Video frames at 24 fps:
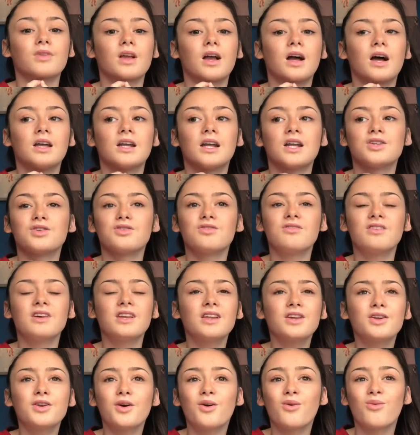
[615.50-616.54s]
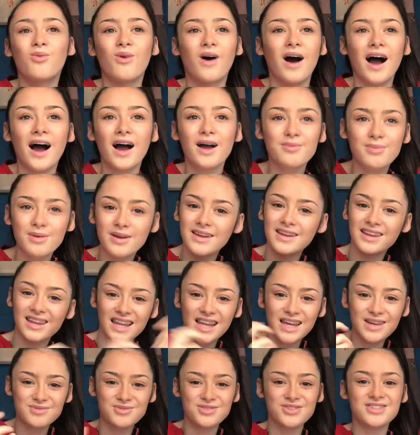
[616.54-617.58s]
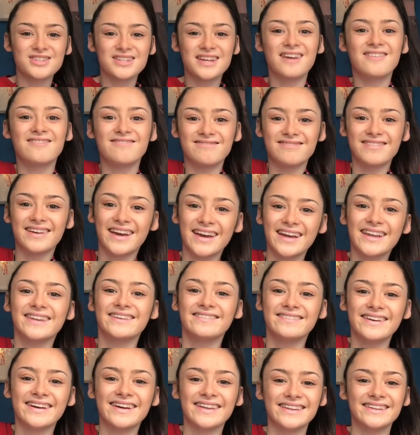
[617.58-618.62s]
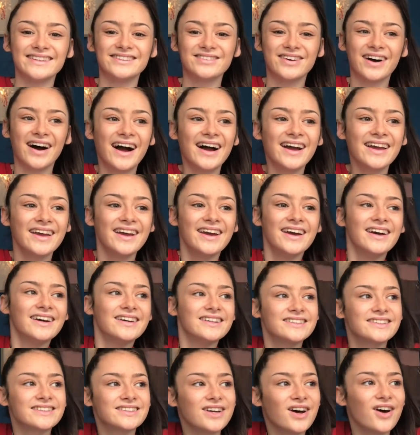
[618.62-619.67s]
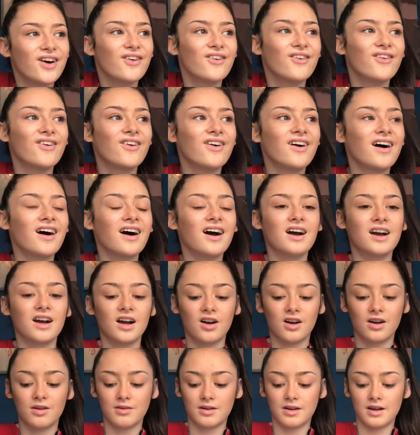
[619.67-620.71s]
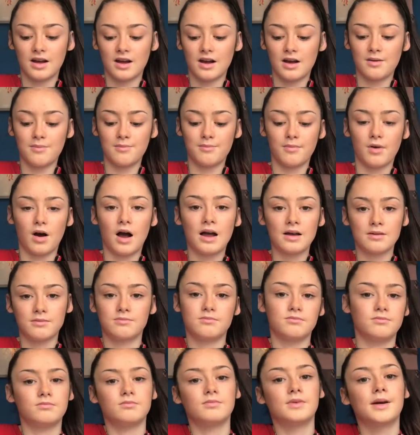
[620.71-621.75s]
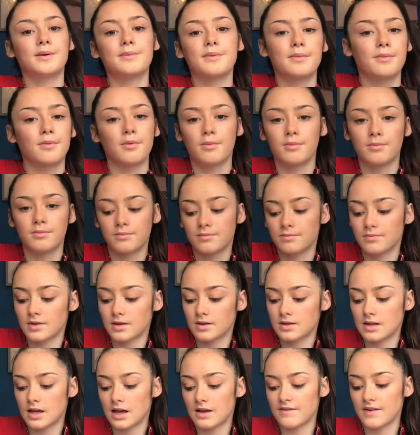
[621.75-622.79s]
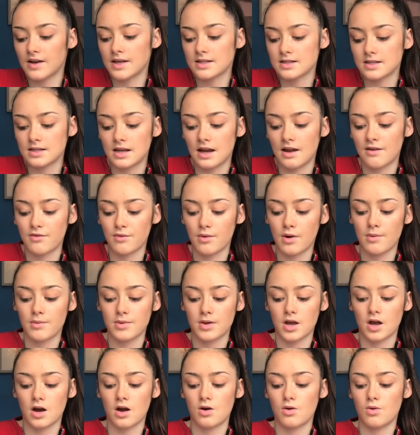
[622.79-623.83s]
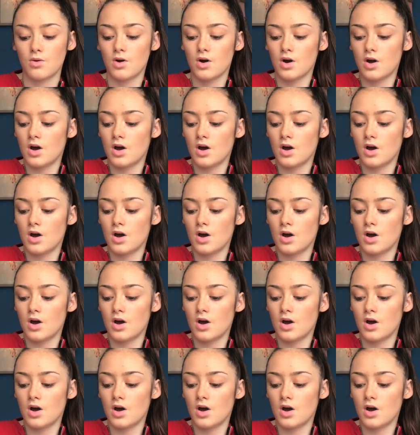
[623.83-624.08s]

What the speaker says: I don't really know why, but your lips just get really, really dry. So me and my mum take Vaseline everywhere we go,